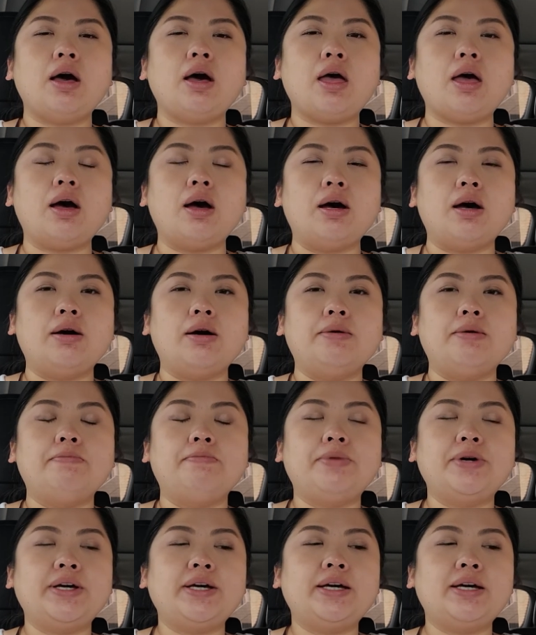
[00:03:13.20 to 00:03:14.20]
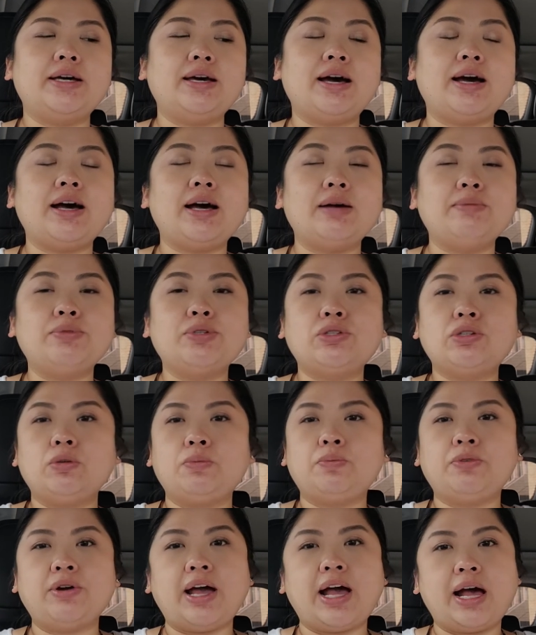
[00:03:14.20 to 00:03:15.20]
Uh, but I'm
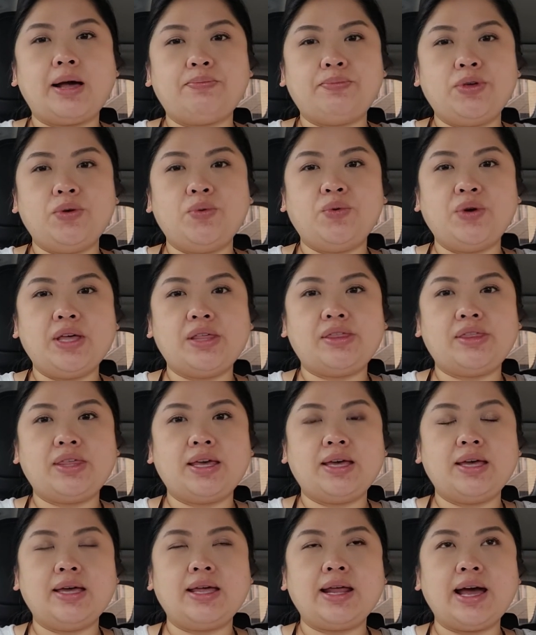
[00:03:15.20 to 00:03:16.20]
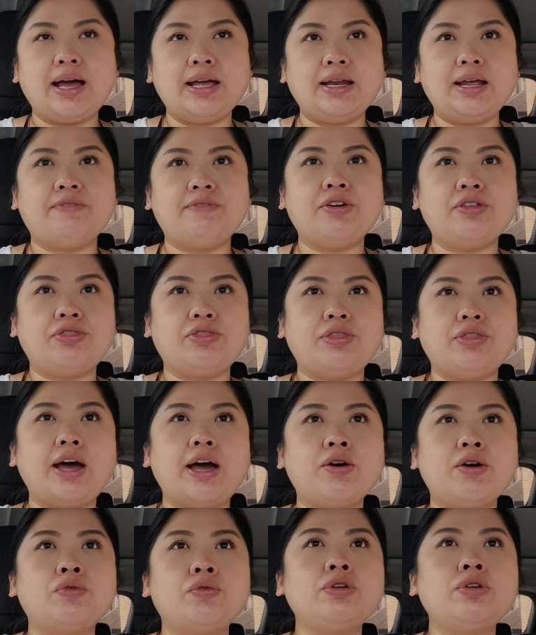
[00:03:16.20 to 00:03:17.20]
super happy with it. I never,
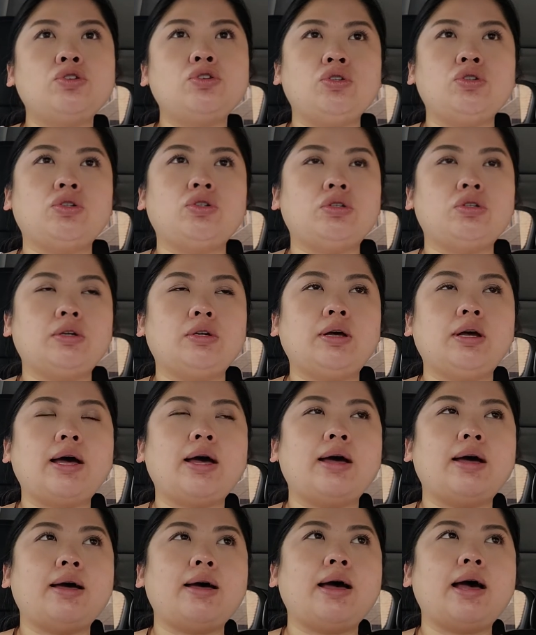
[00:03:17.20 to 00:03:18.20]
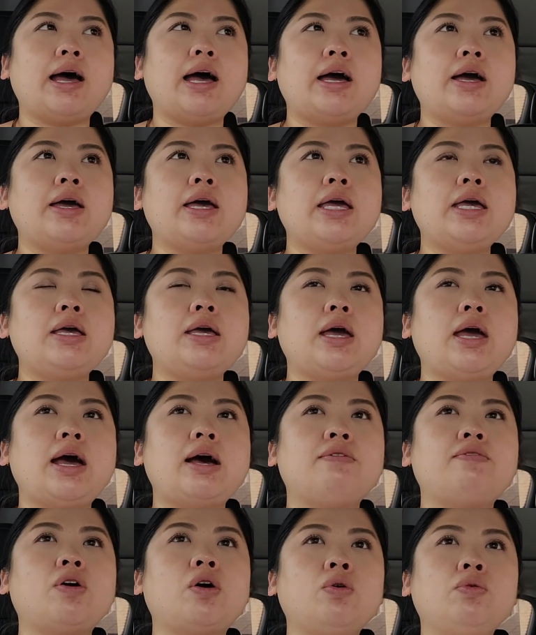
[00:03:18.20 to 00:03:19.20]
I always used, I
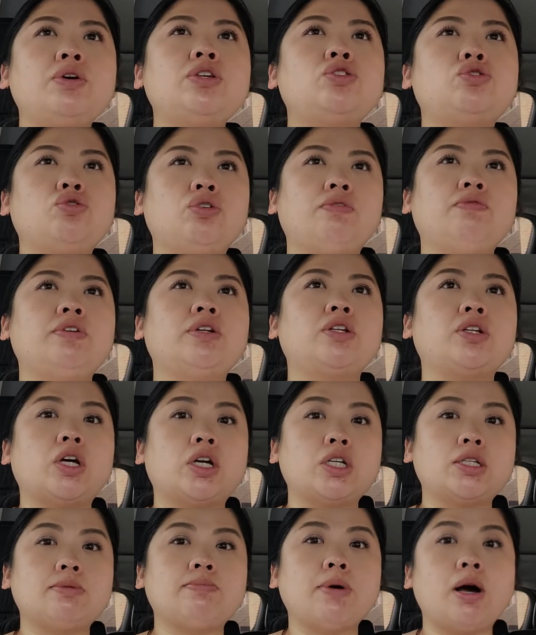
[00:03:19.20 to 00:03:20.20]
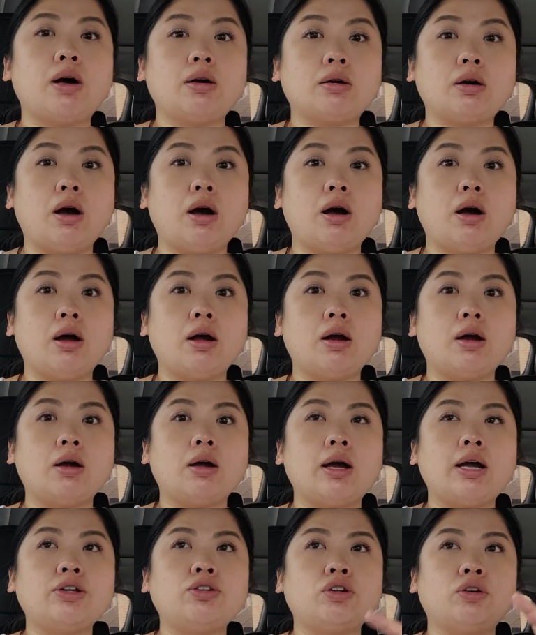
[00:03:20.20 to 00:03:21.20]
have always driven a small car.
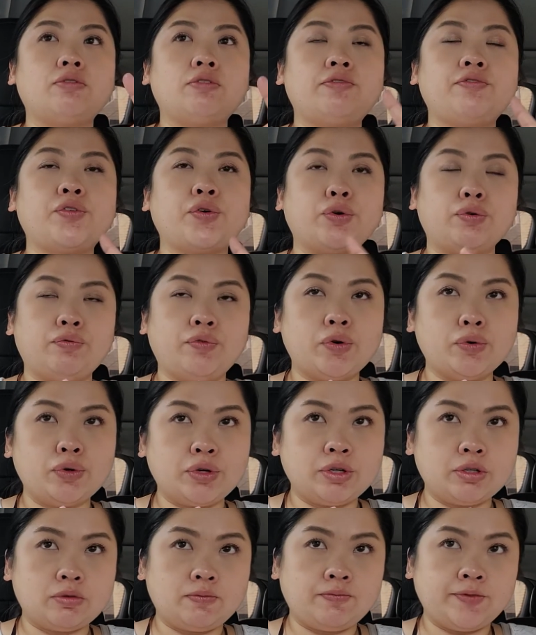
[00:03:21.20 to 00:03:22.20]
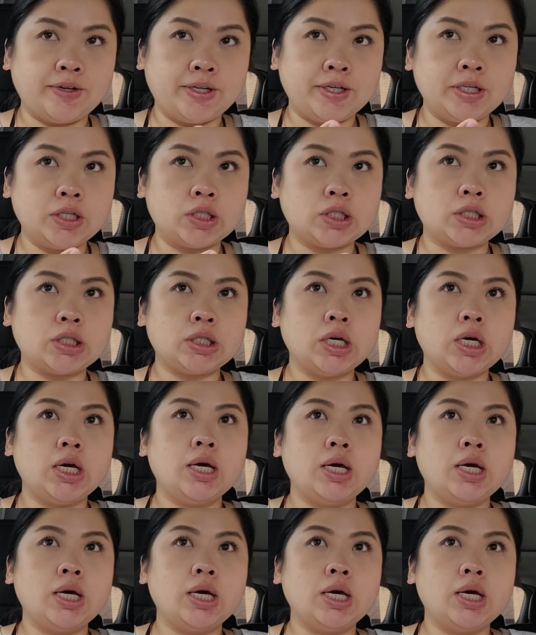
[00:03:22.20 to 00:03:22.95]
I drove a Ford Focus first,